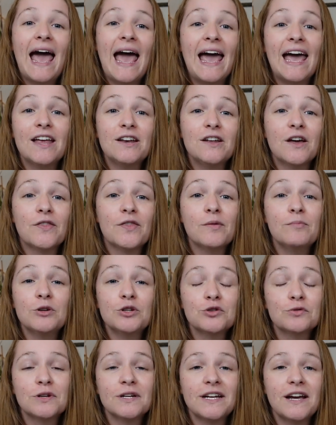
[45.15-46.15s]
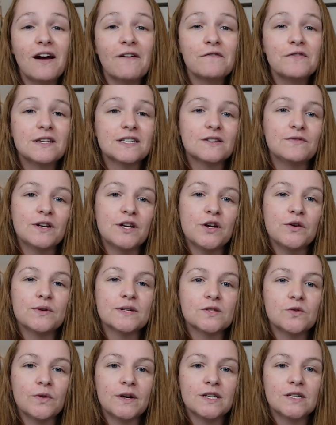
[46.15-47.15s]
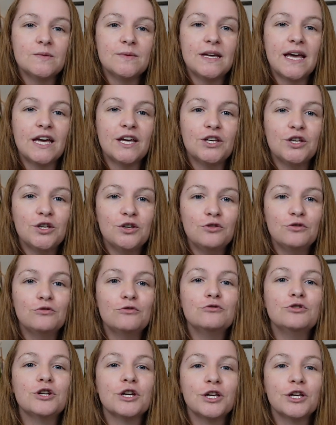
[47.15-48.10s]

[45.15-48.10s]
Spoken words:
And the majority of this video is going to be a huge,